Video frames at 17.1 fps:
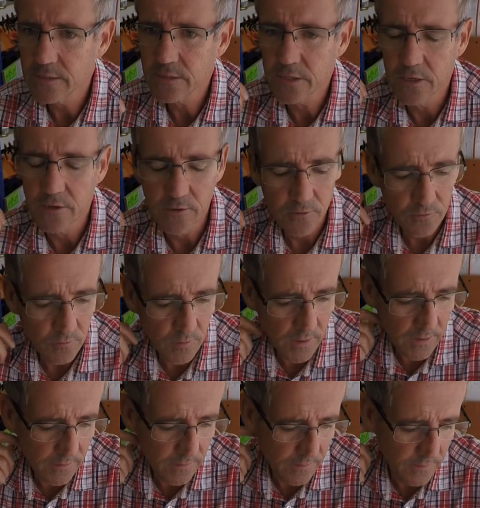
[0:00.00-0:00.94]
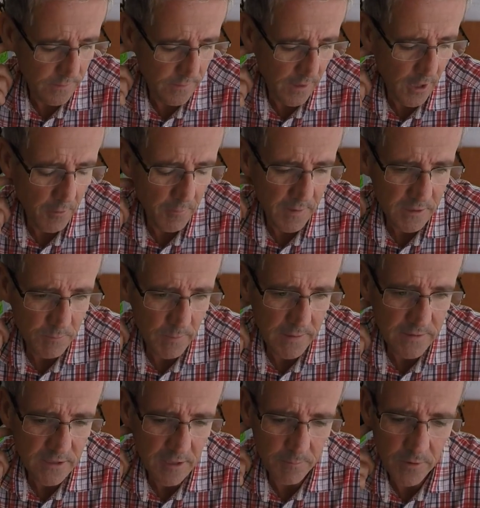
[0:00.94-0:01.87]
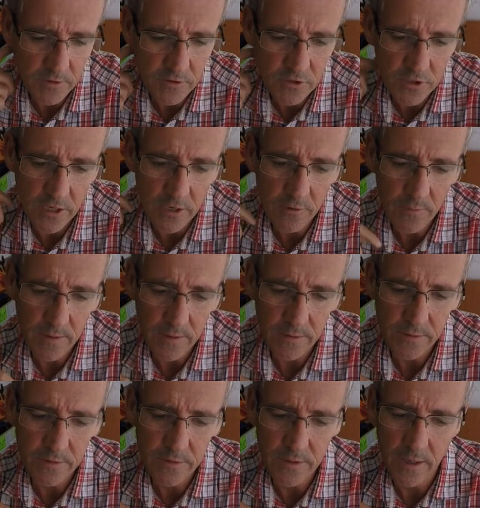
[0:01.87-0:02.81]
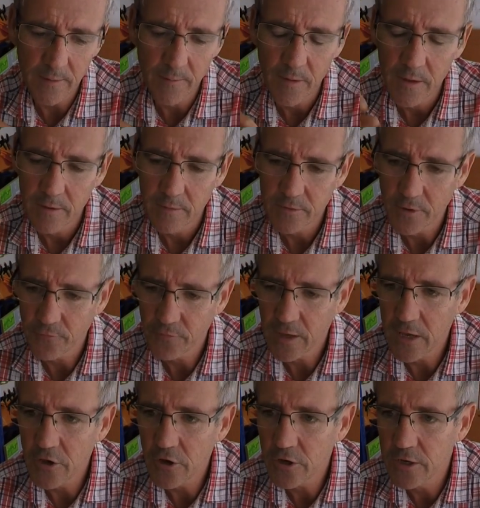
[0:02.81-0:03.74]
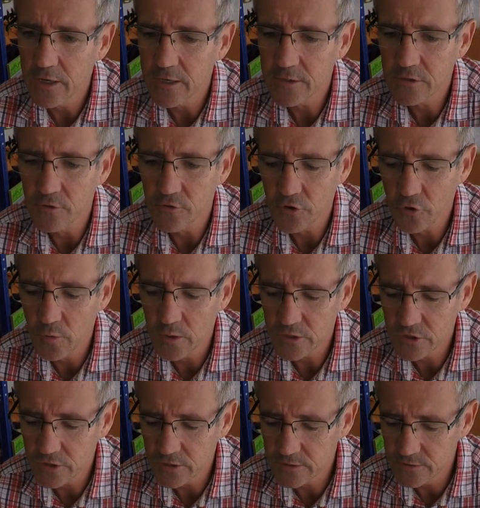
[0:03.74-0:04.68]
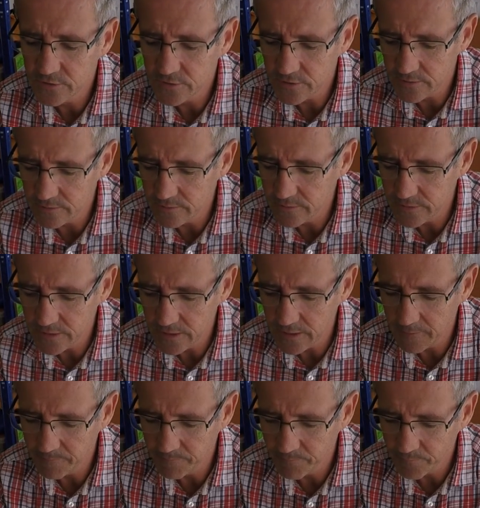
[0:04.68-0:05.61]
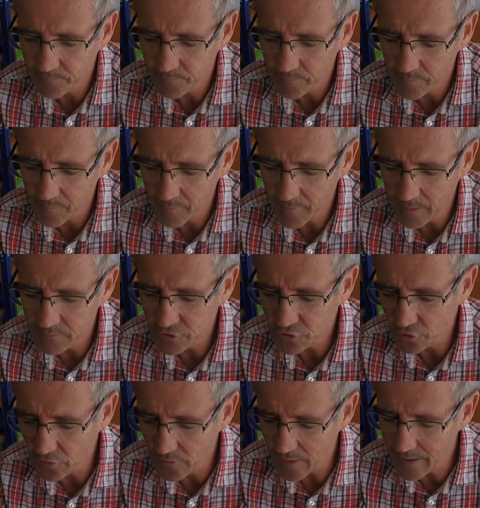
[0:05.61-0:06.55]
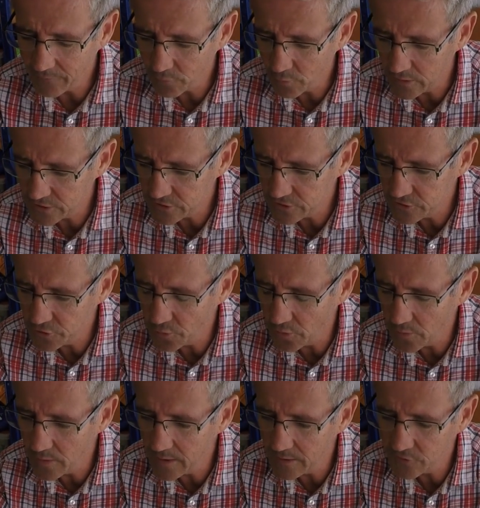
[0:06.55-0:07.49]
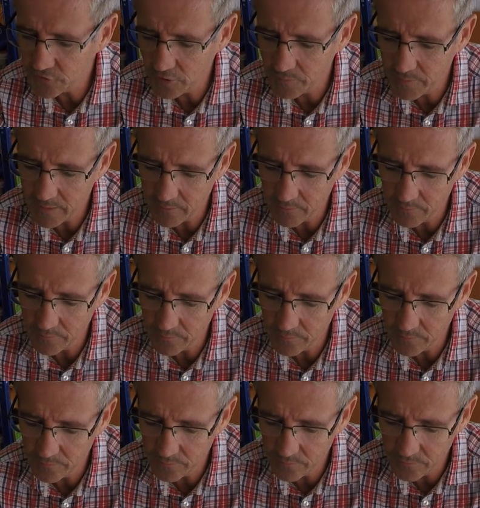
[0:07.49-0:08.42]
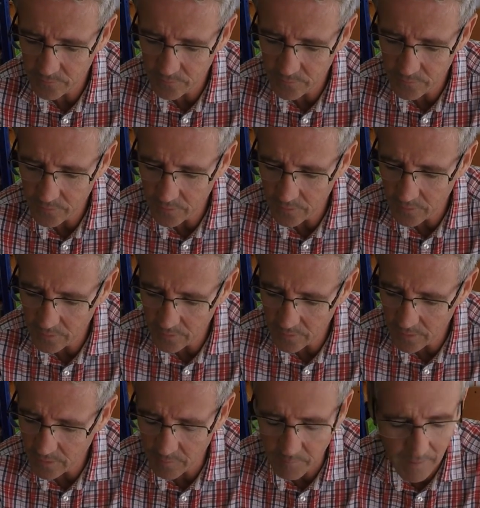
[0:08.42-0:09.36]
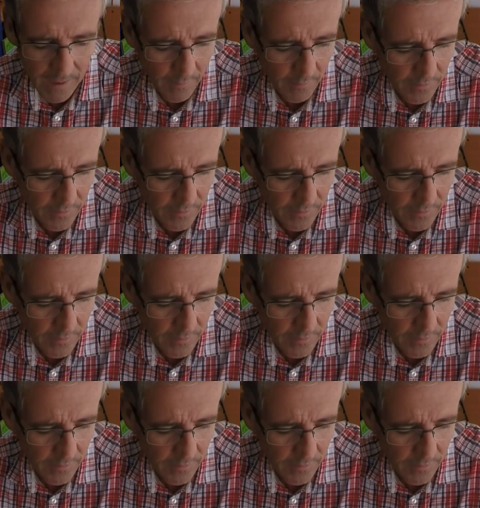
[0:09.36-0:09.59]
So I hope that's been of some use to you, and don't forget you can ask lots of questions, and I'm sure you'll have questions you want to ask about how